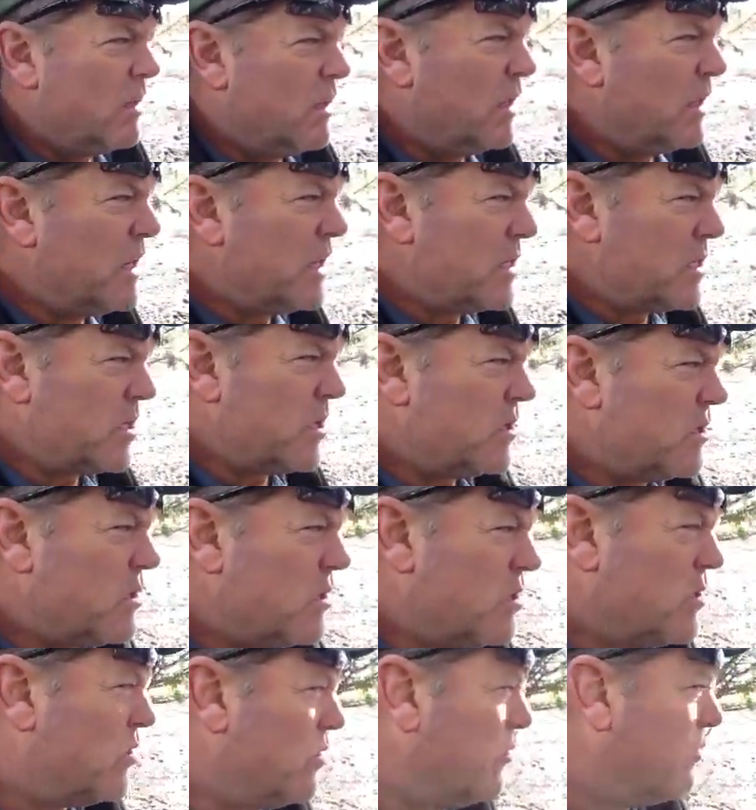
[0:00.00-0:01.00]
distance
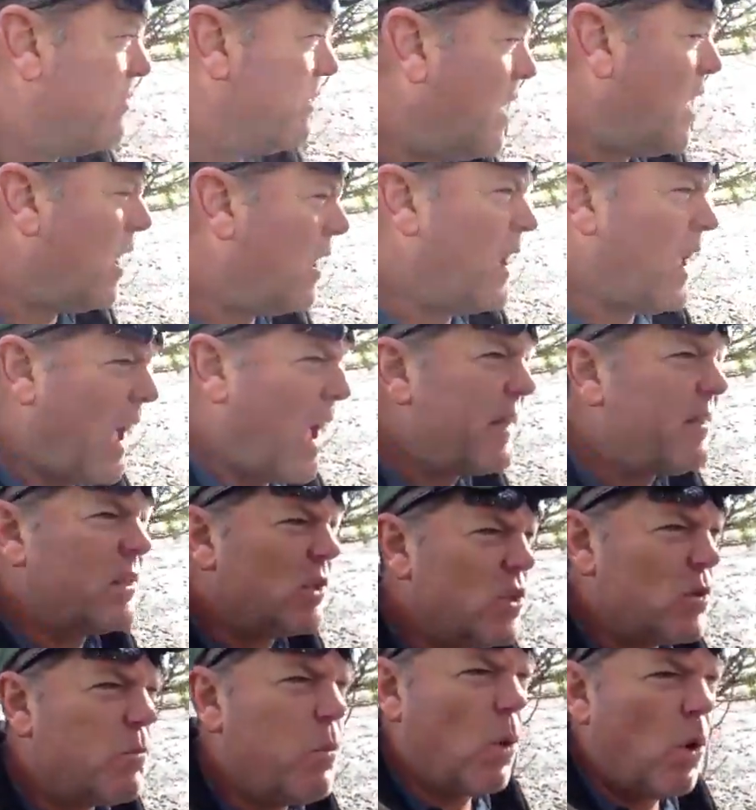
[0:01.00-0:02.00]
is too far at
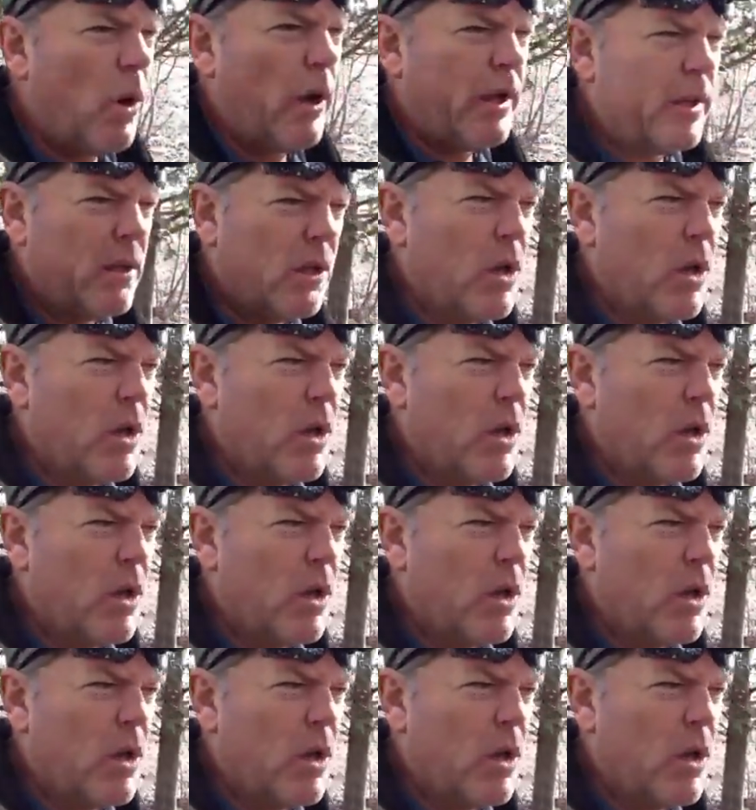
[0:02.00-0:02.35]
this point.